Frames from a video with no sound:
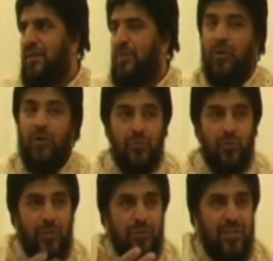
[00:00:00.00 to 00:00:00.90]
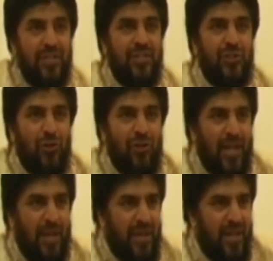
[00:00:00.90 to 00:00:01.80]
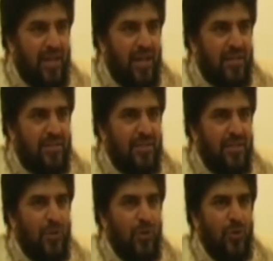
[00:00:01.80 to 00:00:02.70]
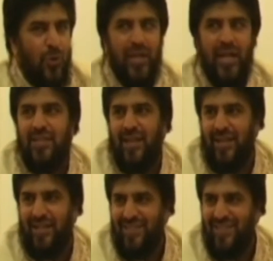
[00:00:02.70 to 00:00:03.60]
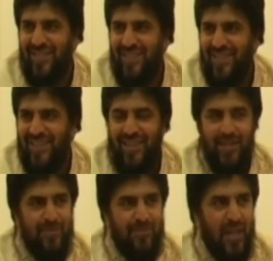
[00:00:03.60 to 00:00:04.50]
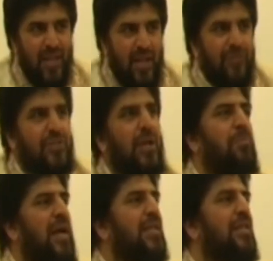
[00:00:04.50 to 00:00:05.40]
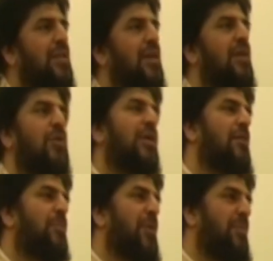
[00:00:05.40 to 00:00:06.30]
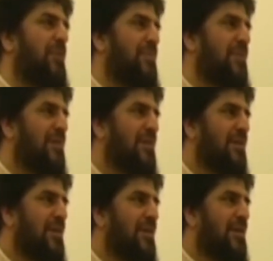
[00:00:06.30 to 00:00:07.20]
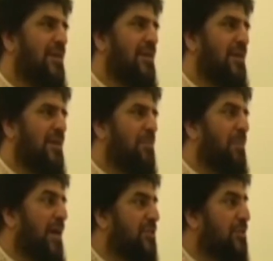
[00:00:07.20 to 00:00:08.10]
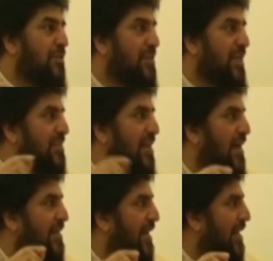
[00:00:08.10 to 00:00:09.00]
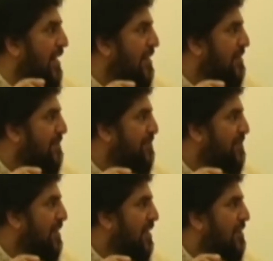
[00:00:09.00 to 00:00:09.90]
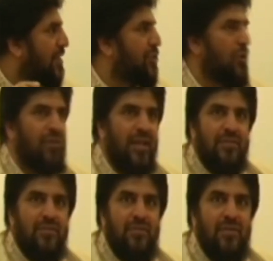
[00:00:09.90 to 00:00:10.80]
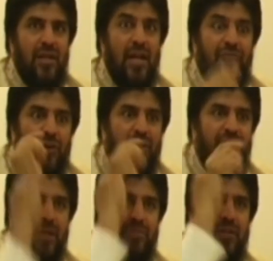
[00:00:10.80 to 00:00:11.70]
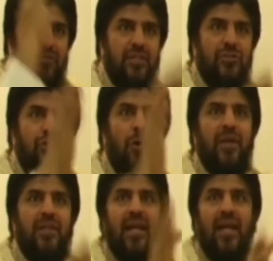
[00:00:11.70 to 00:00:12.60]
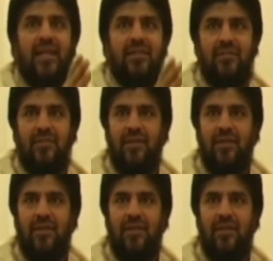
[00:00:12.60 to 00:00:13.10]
Because when you see the children are being killed, who can take it? If some man is killed, okay, no problem. But they started killing the children. In front of them, they were chopping their heads.